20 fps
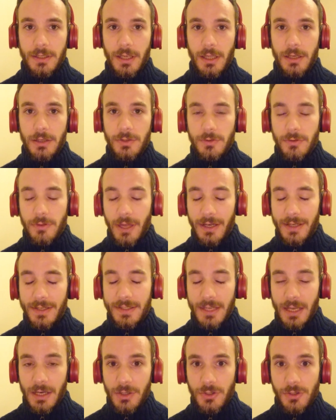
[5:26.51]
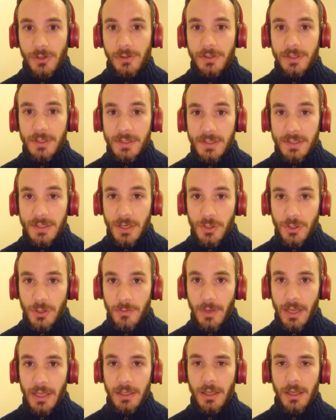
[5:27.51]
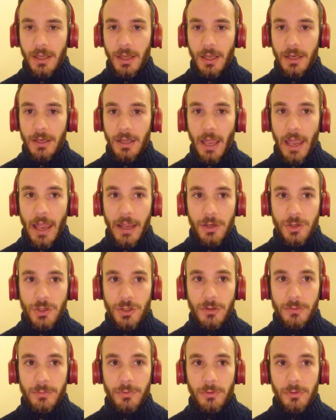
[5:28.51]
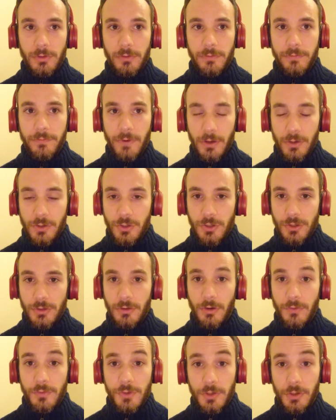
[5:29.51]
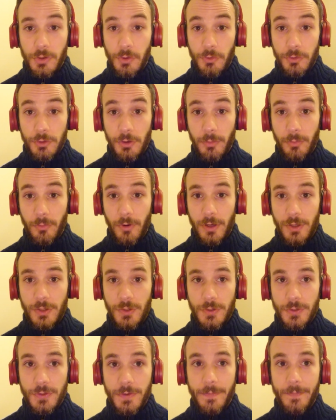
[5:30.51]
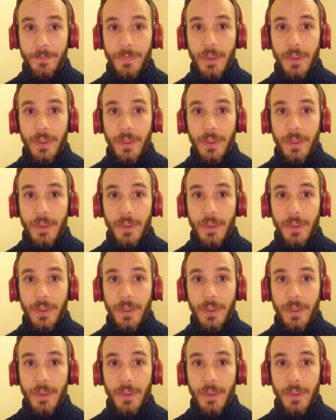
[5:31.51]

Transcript: into that essential decision-making and actionable function of security operations.